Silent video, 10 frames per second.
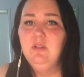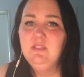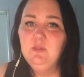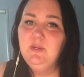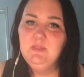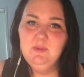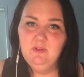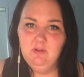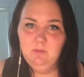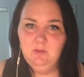It's always been a
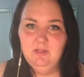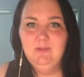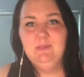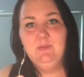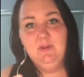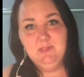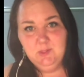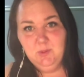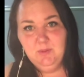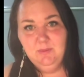reward. It was what I was
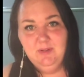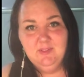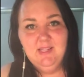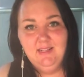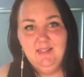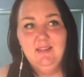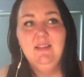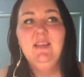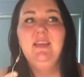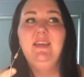taught when I was younger.
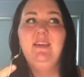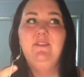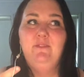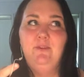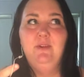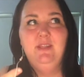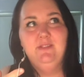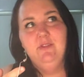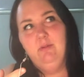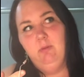Food is
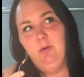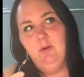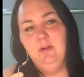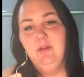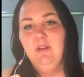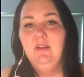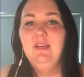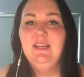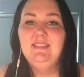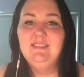a reward,
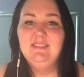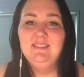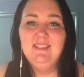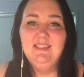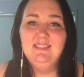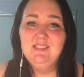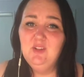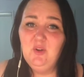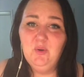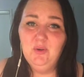and it's
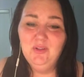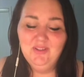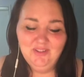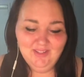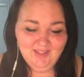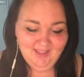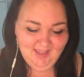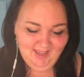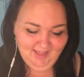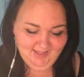not good,
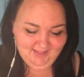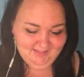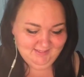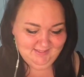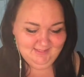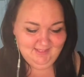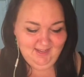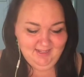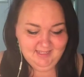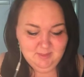and I
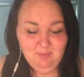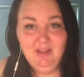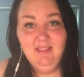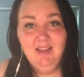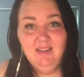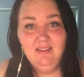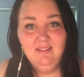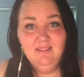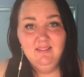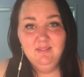need to break that.
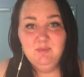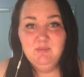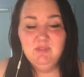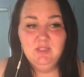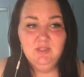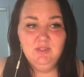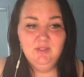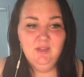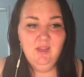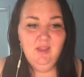So
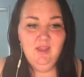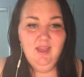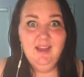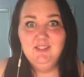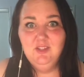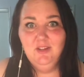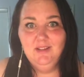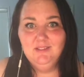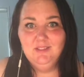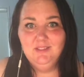I don't know how
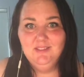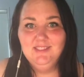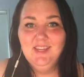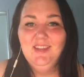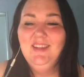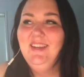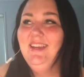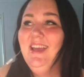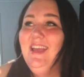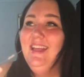to. So
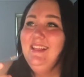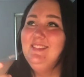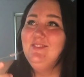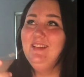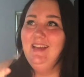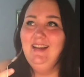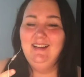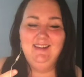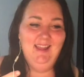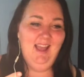it's really hard.